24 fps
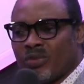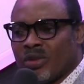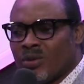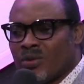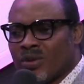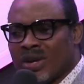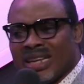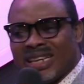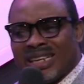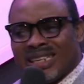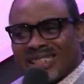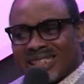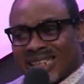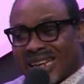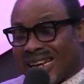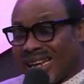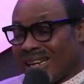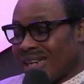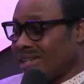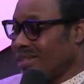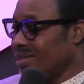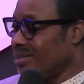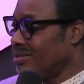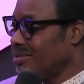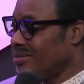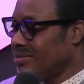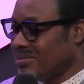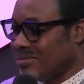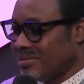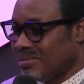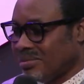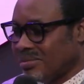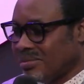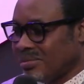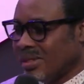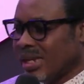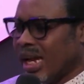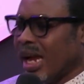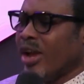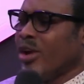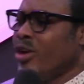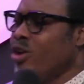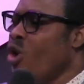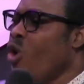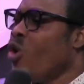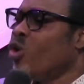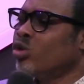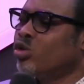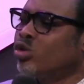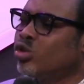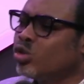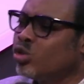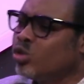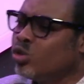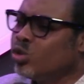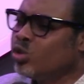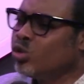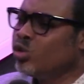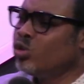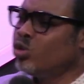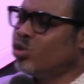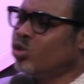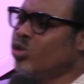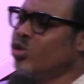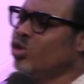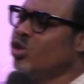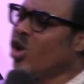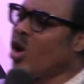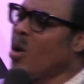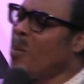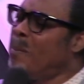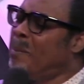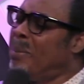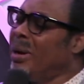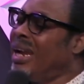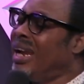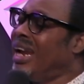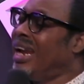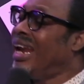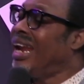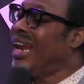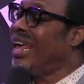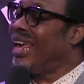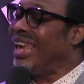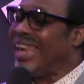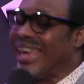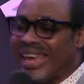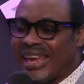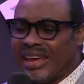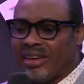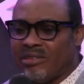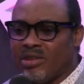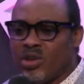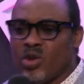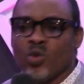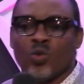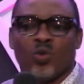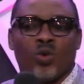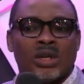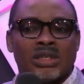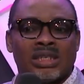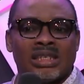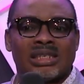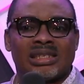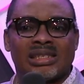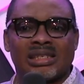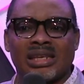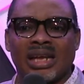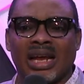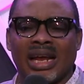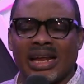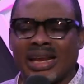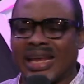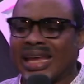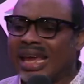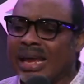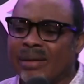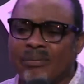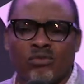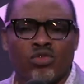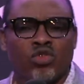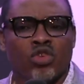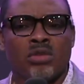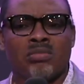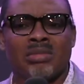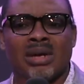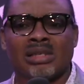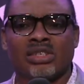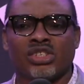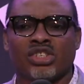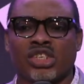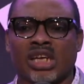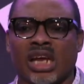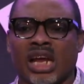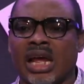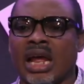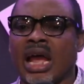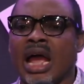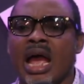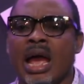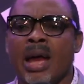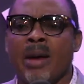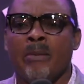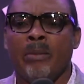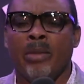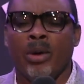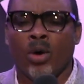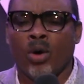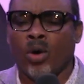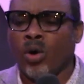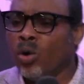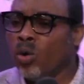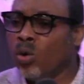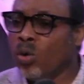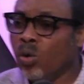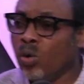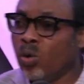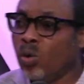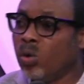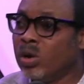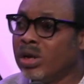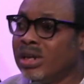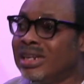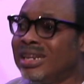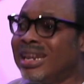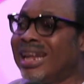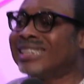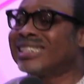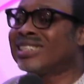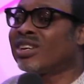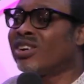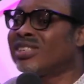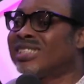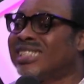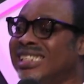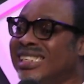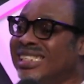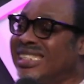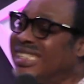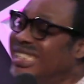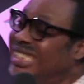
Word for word: What did he say? Those who do not believe in what he said came to him and said, Behold, Lazarus is